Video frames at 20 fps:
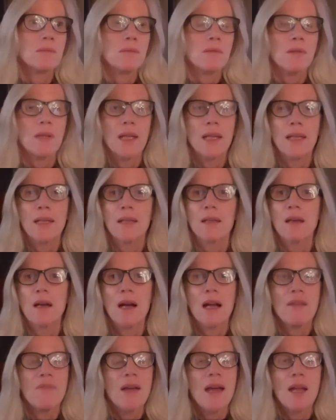Like
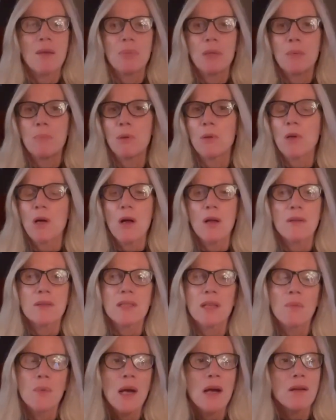I've had people call and
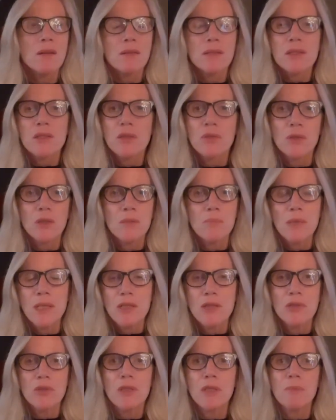say, wow, Elise you're in my
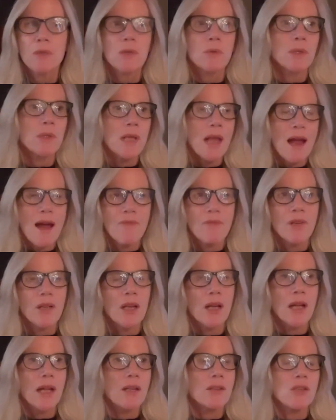dream. You were in
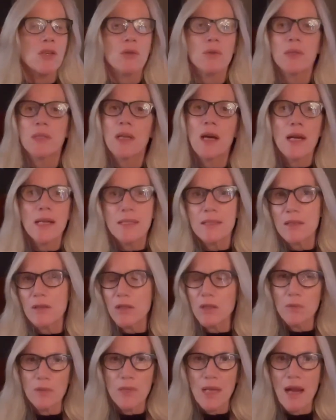Africa. I had no idea
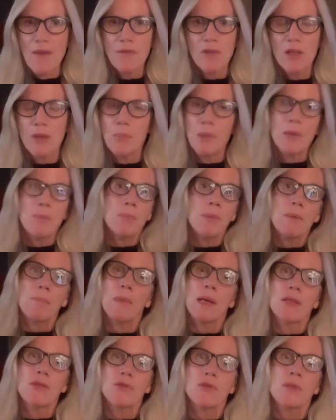you were in Africa, but in
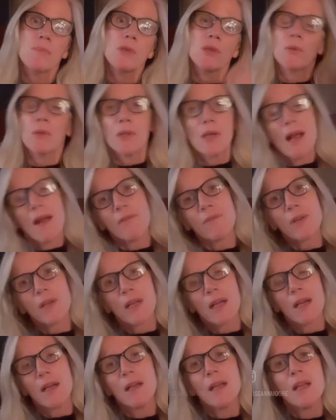my dream, you were in
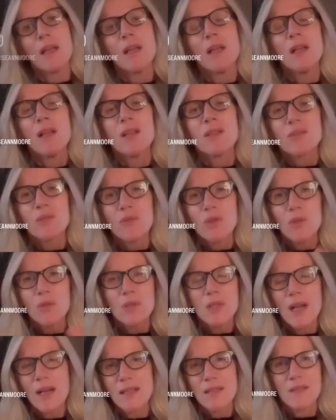Africa. So
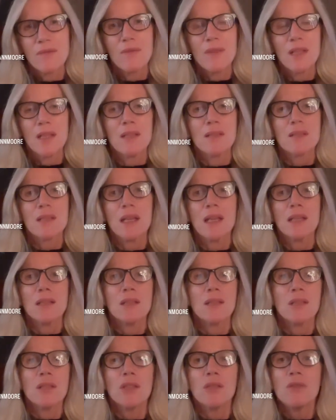those kinds of things.
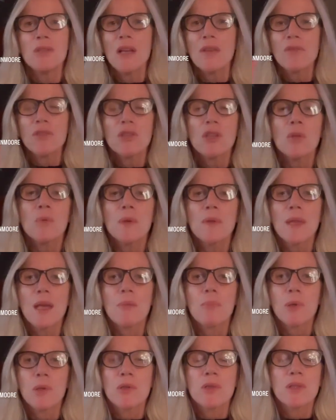And you never know what
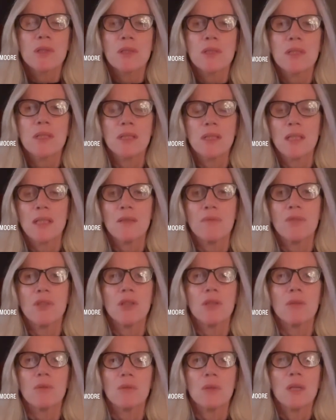that person is going to give
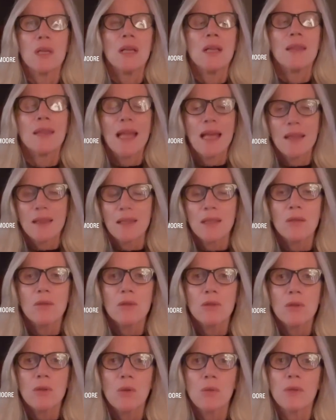you. That
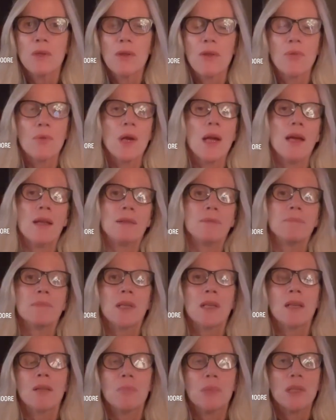little golden thread
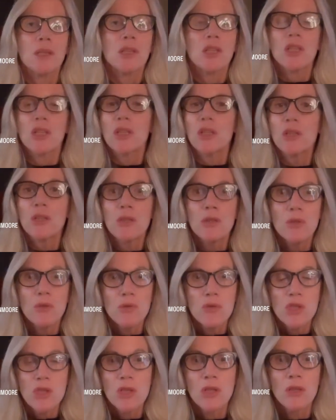it can be a
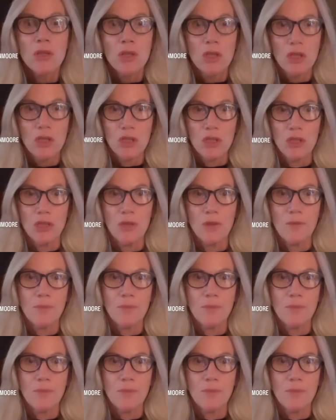huge clue.